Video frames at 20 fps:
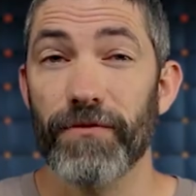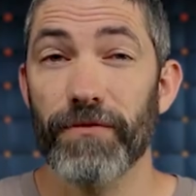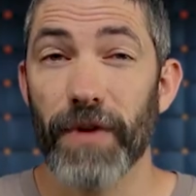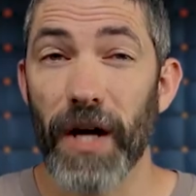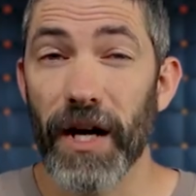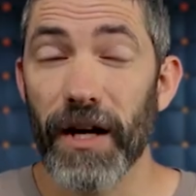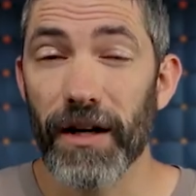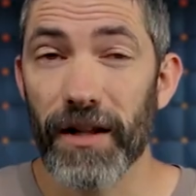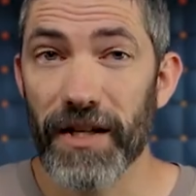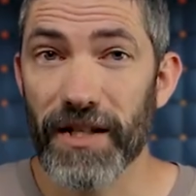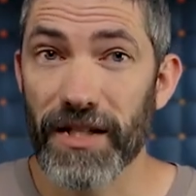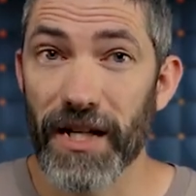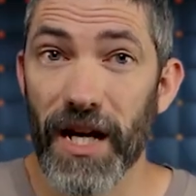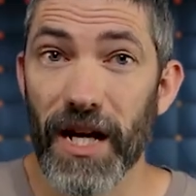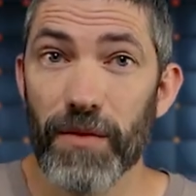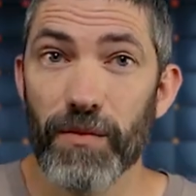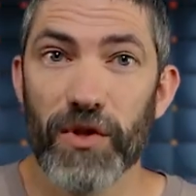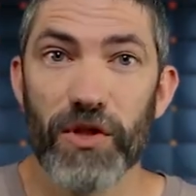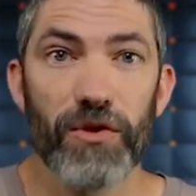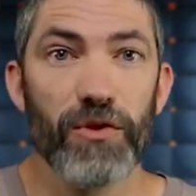finally
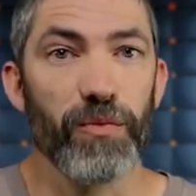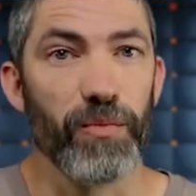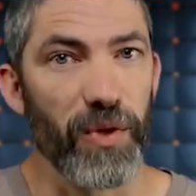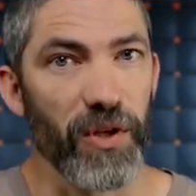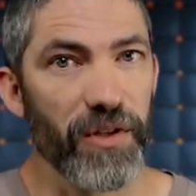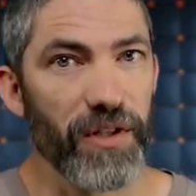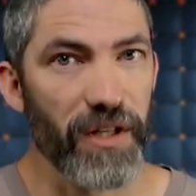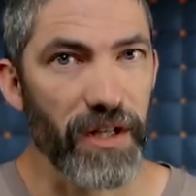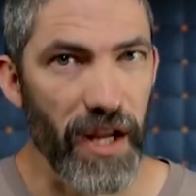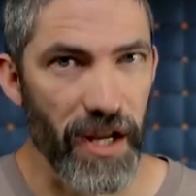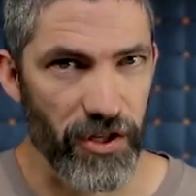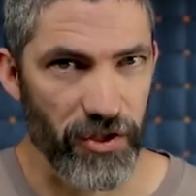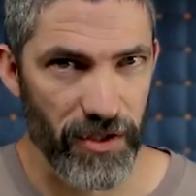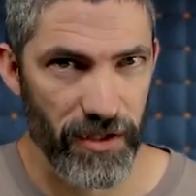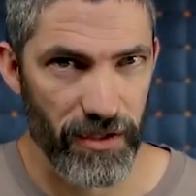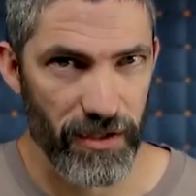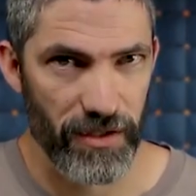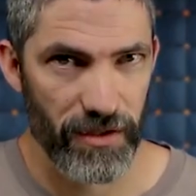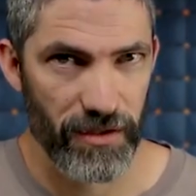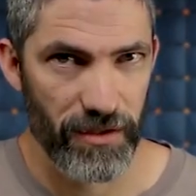time to build an
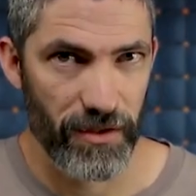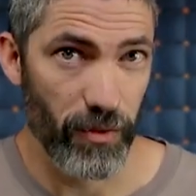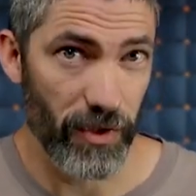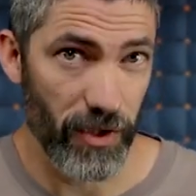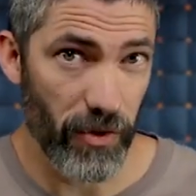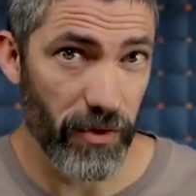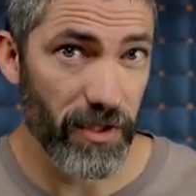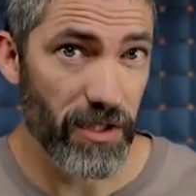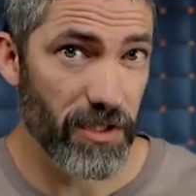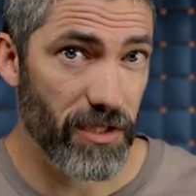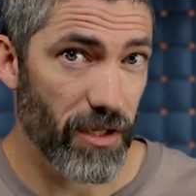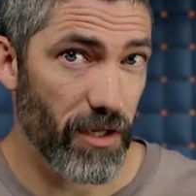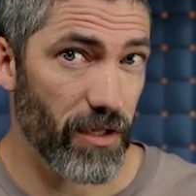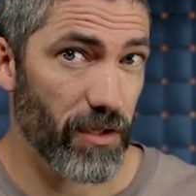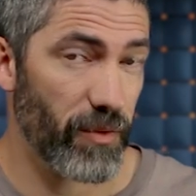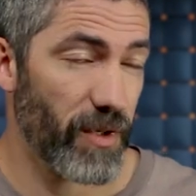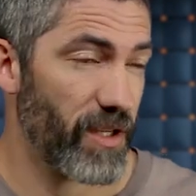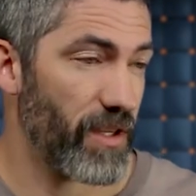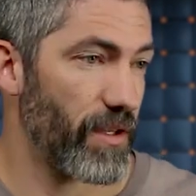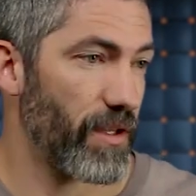agent. We're going to
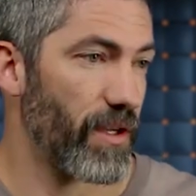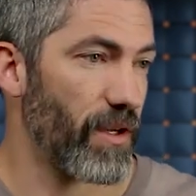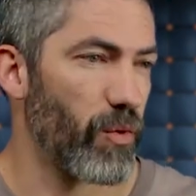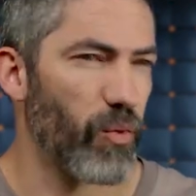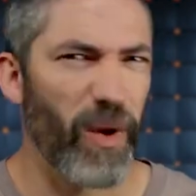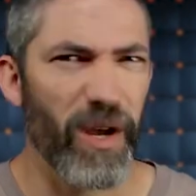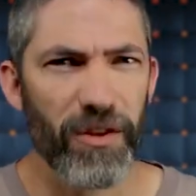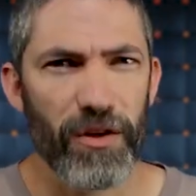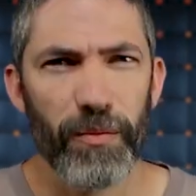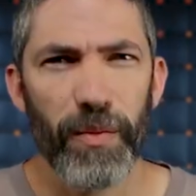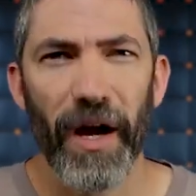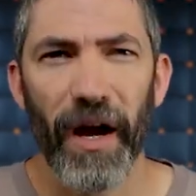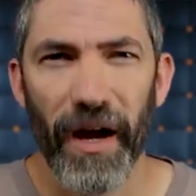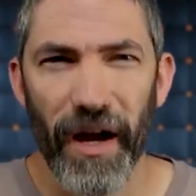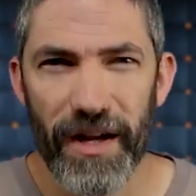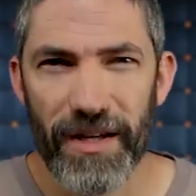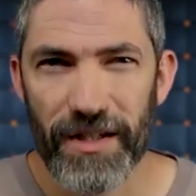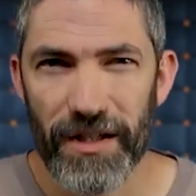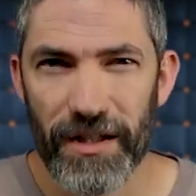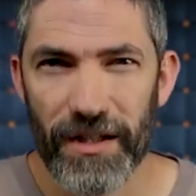start with the WeatherBot
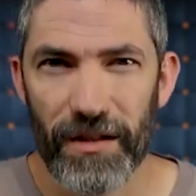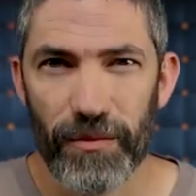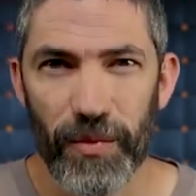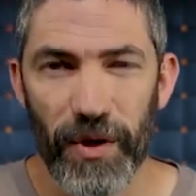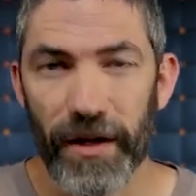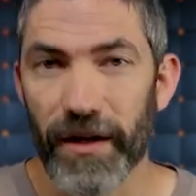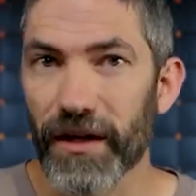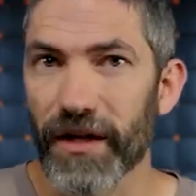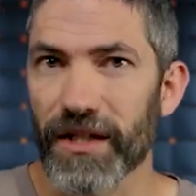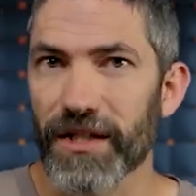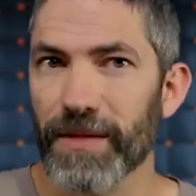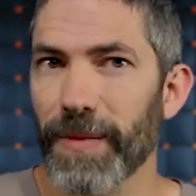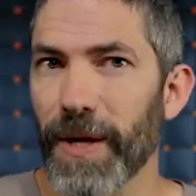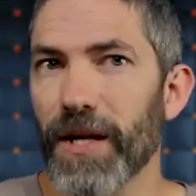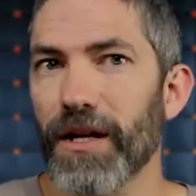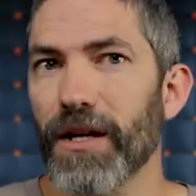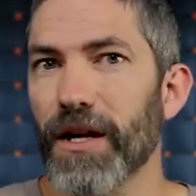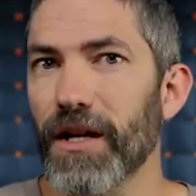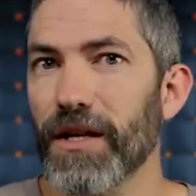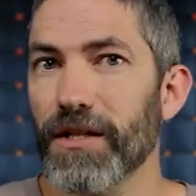idea, but
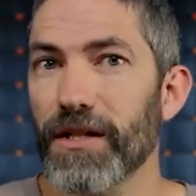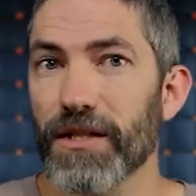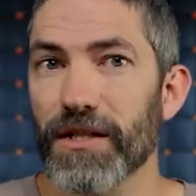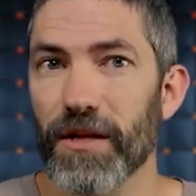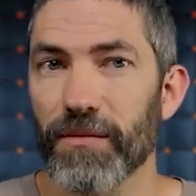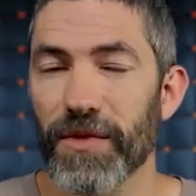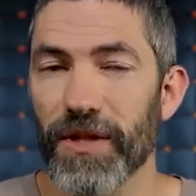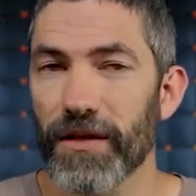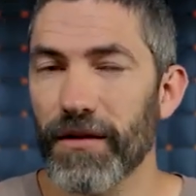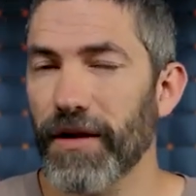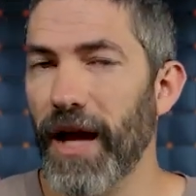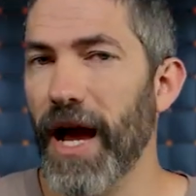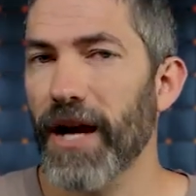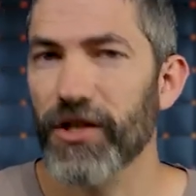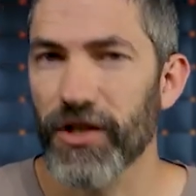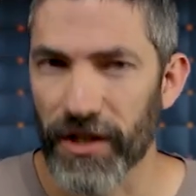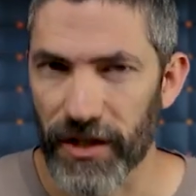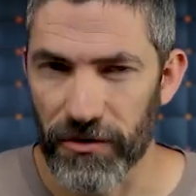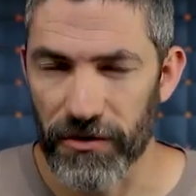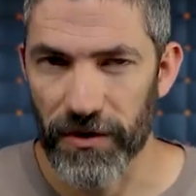expand it into something
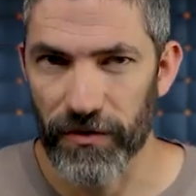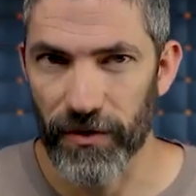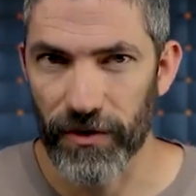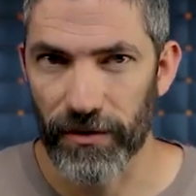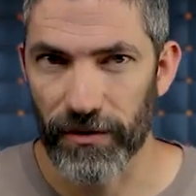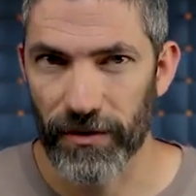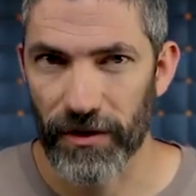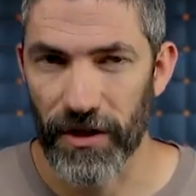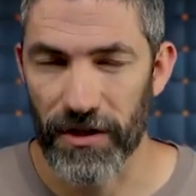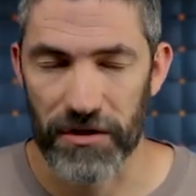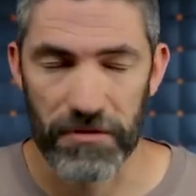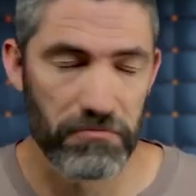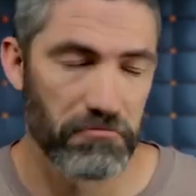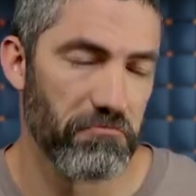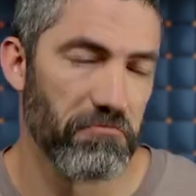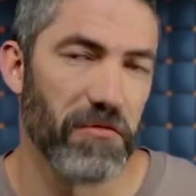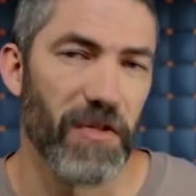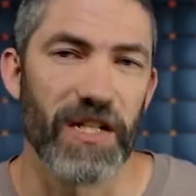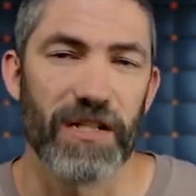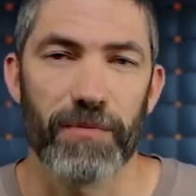actually useful, because
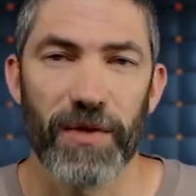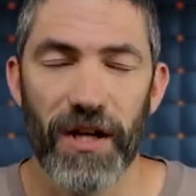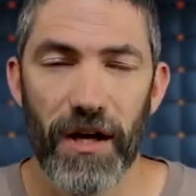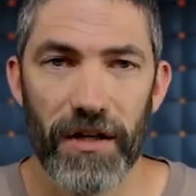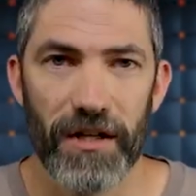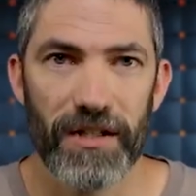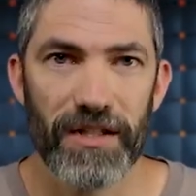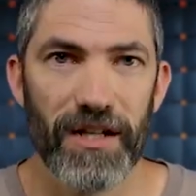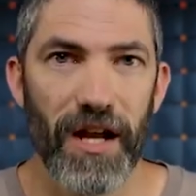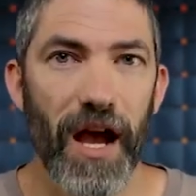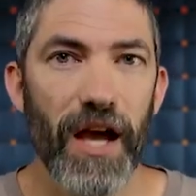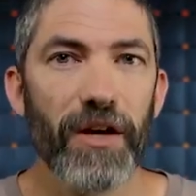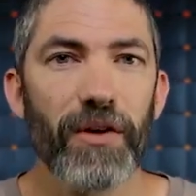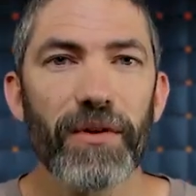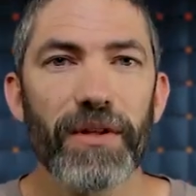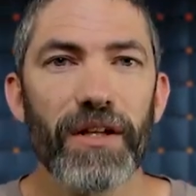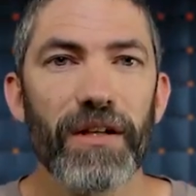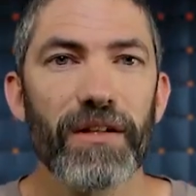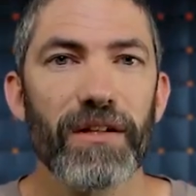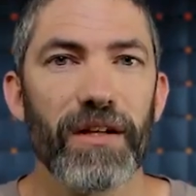let's be honest, I don't
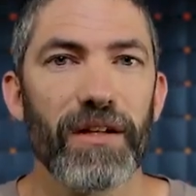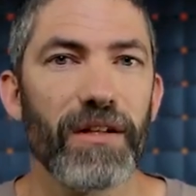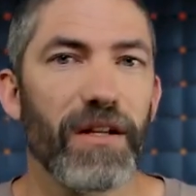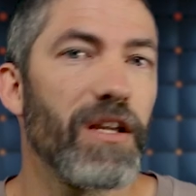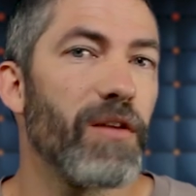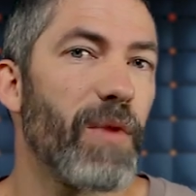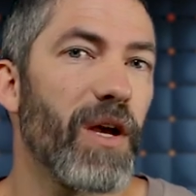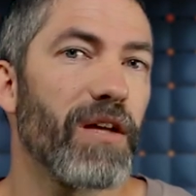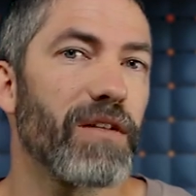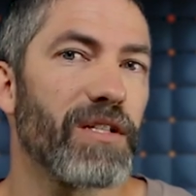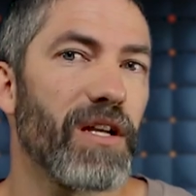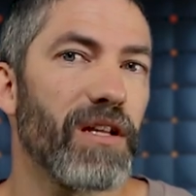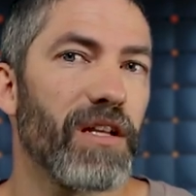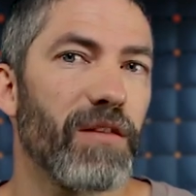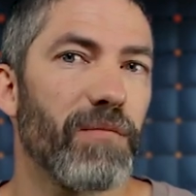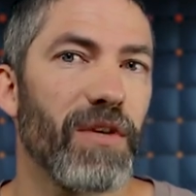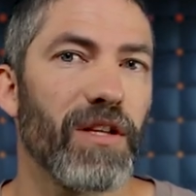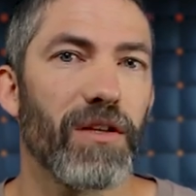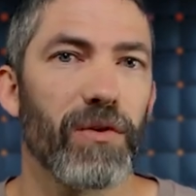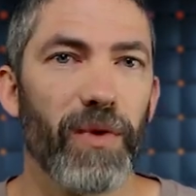need an email
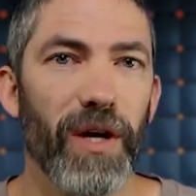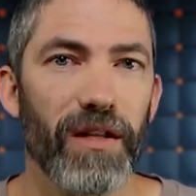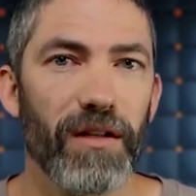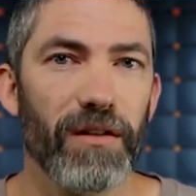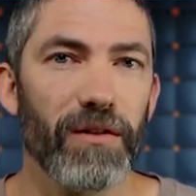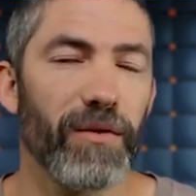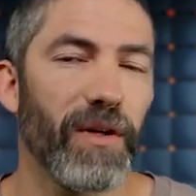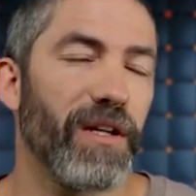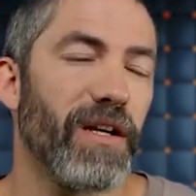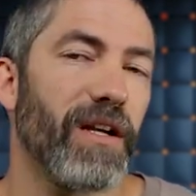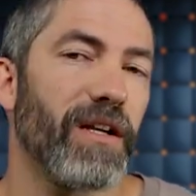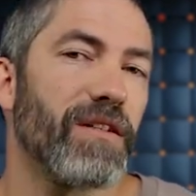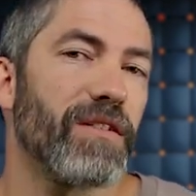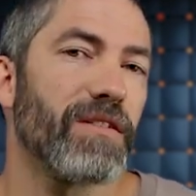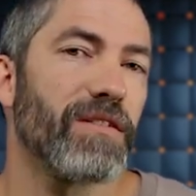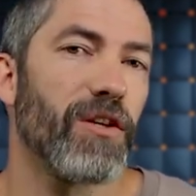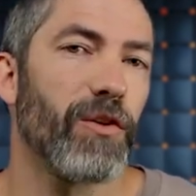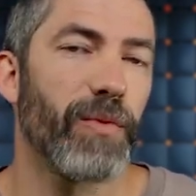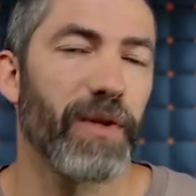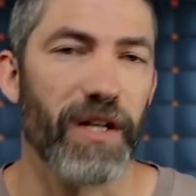telling me the weather when I can
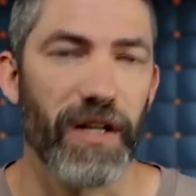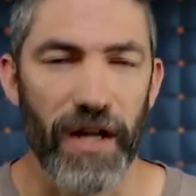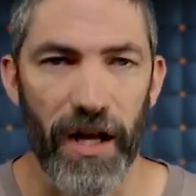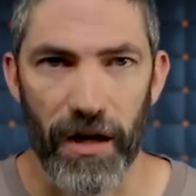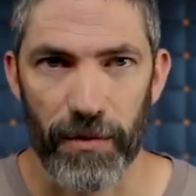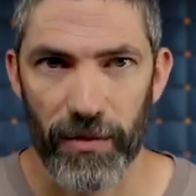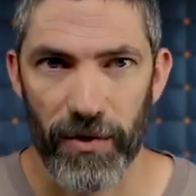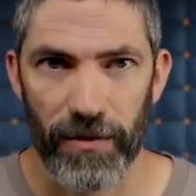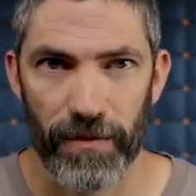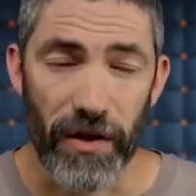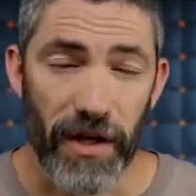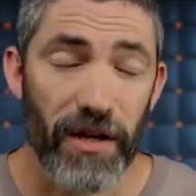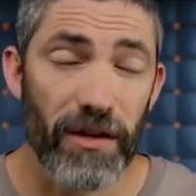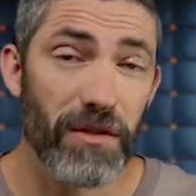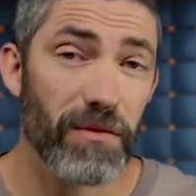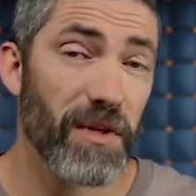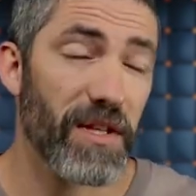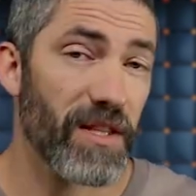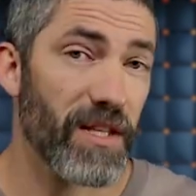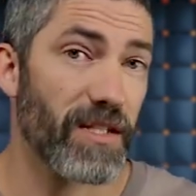just open an app. So
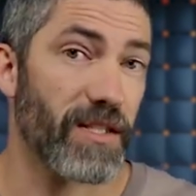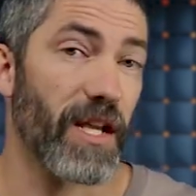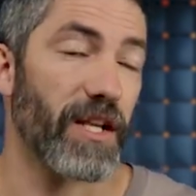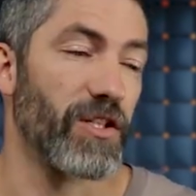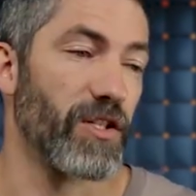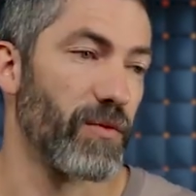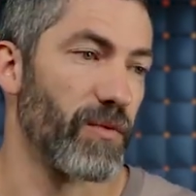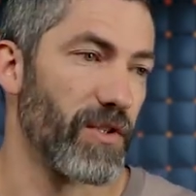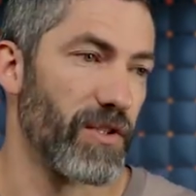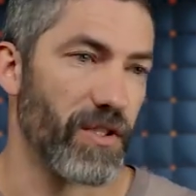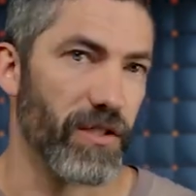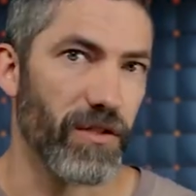here's what this agent will